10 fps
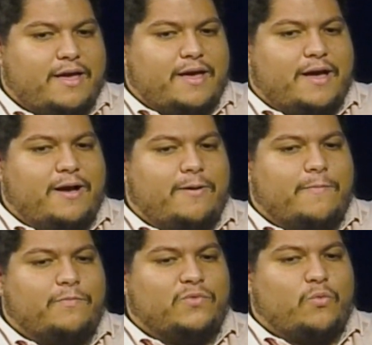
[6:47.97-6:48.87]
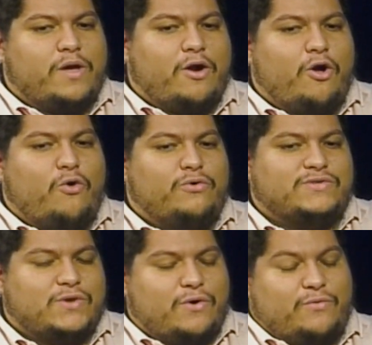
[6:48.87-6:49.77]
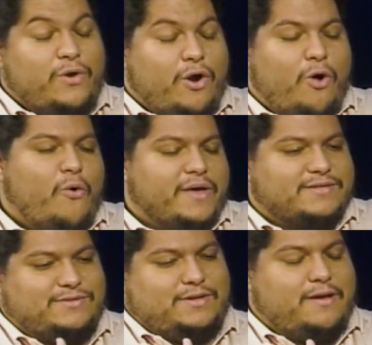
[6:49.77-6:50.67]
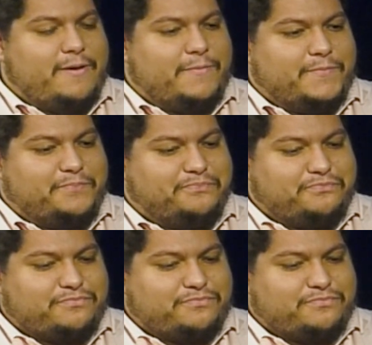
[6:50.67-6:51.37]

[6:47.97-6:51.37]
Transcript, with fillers: Um, we are also we are always um,